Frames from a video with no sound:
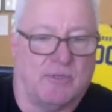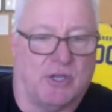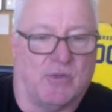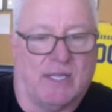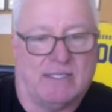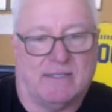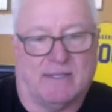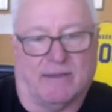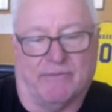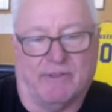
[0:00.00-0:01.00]
So that's
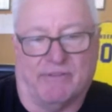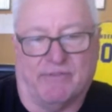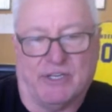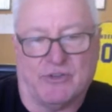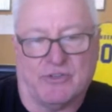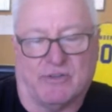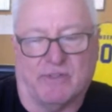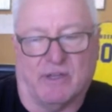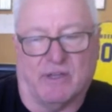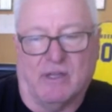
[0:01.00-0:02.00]
the features of
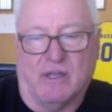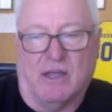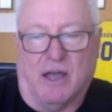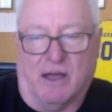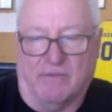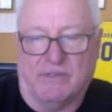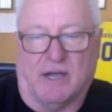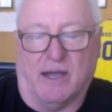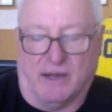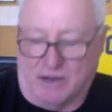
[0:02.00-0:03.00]
the
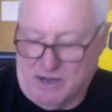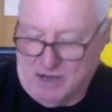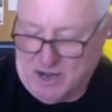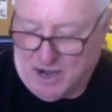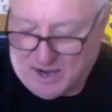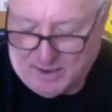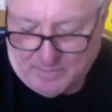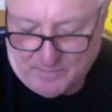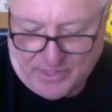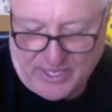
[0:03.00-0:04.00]
tire.
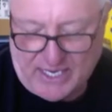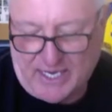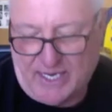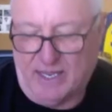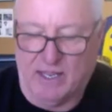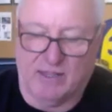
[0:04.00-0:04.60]
The